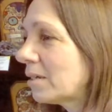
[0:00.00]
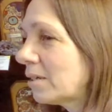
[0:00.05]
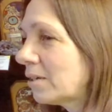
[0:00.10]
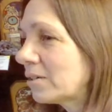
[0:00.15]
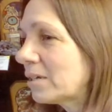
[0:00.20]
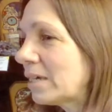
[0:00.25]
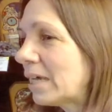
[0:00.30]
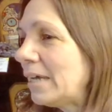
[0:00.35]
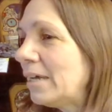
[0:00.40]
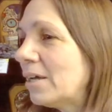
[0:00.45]

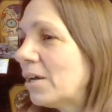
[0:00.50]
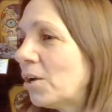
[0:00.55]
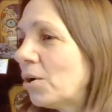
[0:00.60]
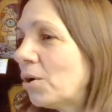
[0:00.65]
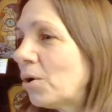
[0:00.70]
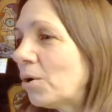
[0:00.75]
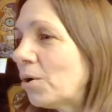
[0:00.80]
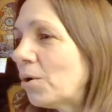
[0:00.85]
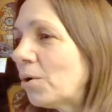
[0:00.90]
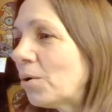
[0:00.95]
Okay.
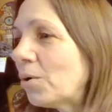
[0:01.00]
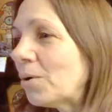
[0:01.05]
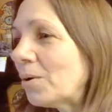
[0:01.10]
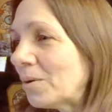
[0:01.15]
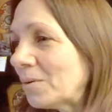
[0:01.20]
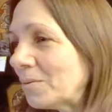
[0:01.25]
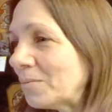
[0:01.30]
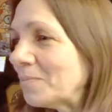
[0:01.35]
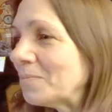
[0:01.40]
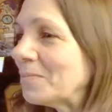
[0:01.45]

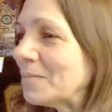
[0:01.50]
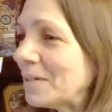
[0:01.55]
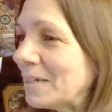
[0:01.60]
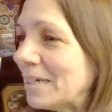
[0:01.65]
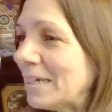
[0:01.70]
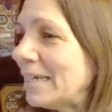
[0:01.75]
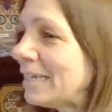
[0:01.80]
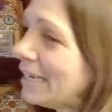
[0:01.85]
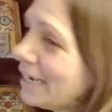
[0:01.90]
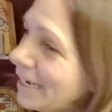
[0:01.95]

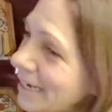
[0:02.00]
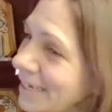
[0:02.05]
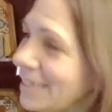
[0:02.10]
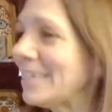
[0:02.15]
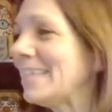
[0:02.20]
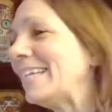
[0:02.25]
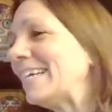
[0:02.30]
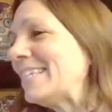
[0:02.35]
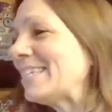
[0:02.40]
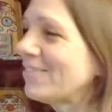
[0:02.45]
Yeah,
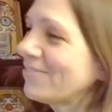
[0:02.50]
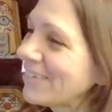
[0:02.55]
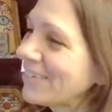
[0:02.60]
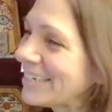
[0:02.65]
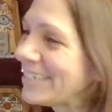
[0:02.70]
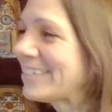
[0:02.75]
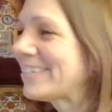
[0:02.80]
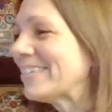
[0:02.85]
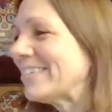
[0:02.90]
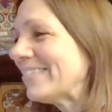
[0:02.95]
that's all
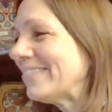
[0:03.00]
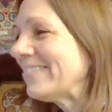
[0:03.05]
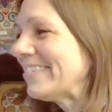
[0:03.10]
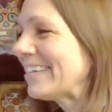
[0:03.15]
right too.